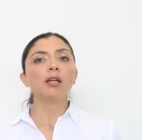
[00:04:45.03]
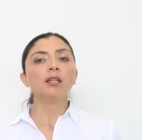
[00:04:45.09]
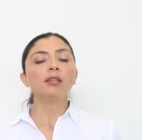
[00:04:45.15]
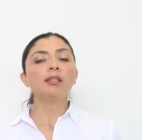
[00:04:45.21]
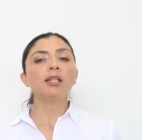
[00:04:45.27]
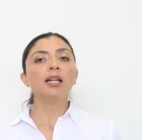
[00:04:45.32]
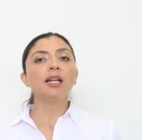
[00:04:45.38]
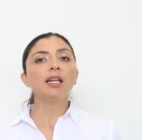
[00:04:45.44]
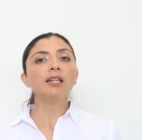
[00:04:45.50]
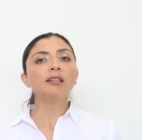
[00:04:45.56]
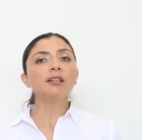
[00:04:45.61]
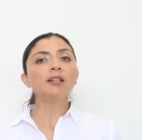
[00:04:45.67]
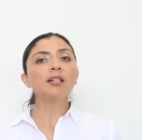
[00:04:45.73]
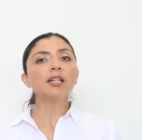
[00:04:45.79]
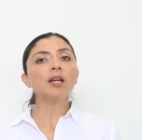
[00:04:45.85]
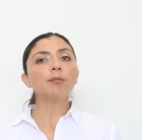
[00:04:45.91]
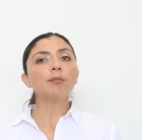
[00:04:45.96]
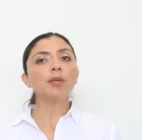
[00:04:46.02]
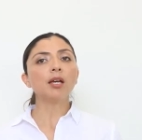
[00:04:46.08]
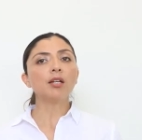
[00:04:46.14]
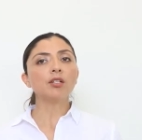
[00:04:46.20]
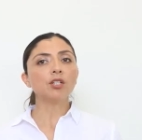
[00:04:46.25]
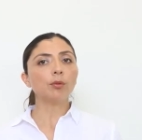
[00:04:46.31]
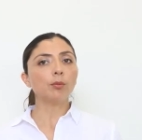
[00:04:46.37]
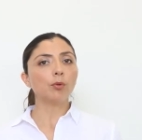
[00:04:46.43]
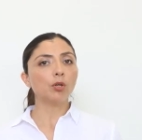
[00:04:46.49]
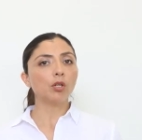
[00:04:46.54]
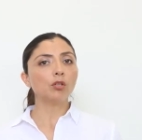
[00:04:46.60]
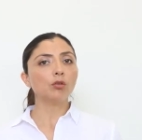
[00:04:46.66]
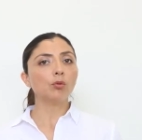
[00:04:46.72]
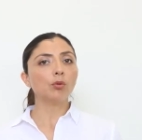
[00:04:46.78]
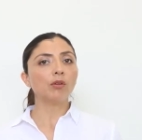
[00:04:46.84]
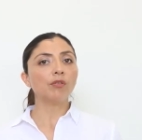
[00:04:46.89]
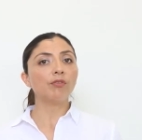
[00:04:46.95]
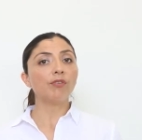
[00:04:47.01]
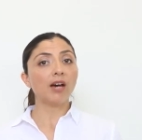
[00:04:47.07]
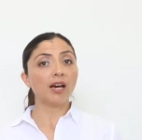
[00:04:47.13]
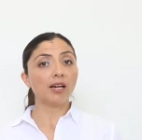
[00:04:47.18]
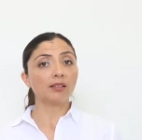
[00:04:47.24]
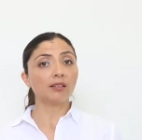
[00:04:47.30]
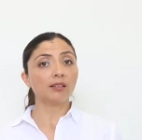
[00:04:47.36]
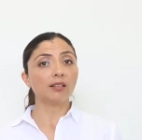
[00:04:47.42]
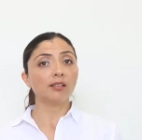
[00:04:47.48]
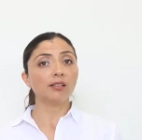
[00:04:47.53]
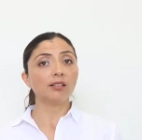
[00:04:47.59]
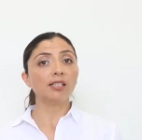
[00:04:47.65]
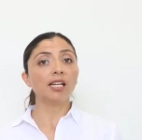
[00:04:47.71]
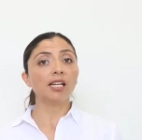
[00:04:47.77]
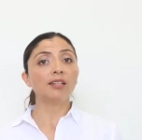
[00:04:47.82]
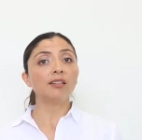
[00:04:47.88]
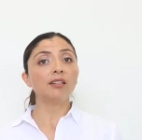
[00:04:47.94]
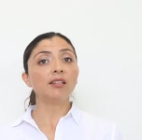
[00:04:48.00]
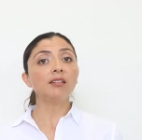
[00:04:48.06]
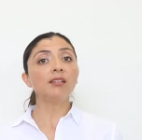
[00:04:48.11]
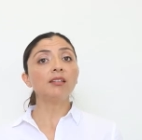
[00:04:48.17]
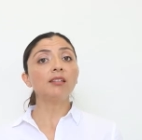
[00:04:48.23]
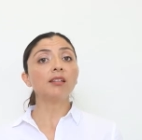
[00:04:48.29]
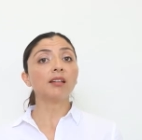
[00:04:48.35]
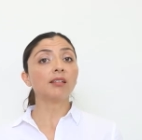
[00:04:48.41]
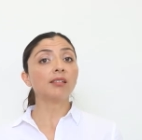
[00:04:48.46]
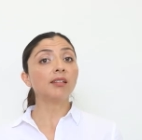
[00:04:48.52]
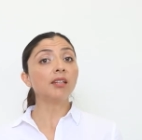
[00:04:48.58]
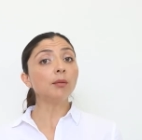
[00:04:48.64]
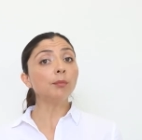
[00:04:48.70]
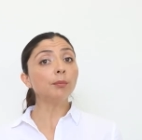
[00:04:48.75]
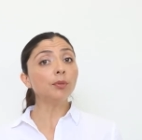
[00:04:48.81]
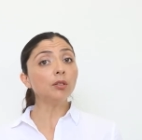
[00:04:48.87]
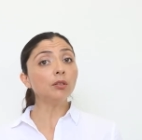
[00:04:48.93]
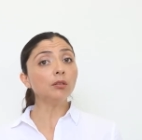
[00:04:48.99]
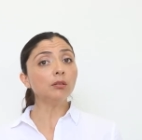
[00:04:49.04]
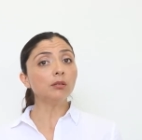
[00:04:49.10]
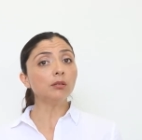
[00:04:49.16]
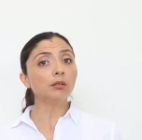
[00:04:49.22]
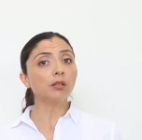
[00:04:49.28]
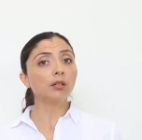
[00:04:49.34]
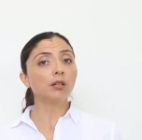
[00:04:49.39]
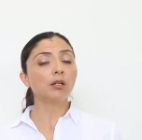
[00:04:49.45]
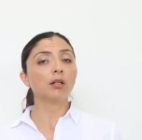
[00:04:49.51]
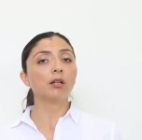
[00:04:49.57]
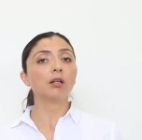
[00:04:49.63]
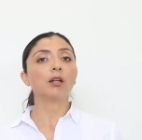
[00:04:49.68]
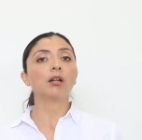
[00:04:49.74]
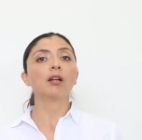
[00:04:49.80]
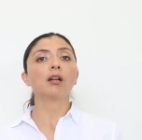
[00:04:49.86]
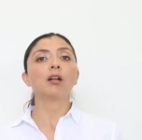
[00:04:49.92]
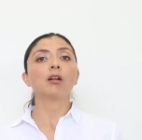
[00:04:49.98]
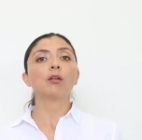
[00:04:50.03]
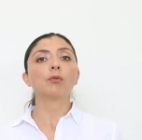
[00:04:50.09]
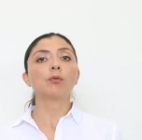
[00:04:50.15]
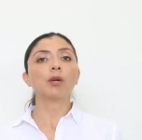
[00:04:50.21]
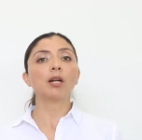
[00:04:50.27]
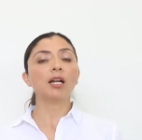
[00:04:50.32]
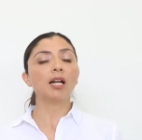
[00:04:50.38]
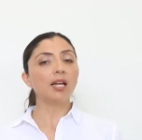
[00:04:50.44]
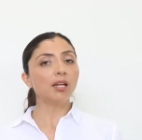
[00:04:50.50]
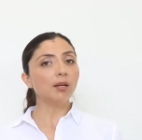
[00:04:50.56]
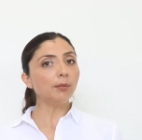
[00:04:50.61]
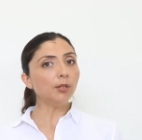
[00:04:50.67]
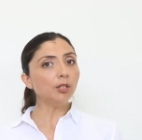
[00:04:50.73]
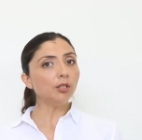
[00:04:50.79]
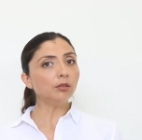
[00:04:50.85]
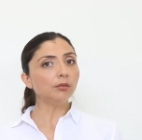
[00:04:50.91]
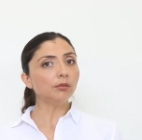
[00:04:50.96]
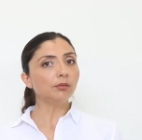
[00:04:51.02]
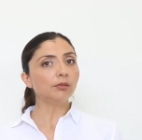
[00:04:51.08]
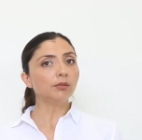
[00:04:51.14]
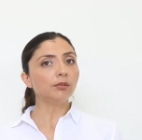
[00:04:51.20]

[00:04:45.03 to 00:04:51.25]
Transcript: The latter can be attributed to the fact that this is a simple, reliable,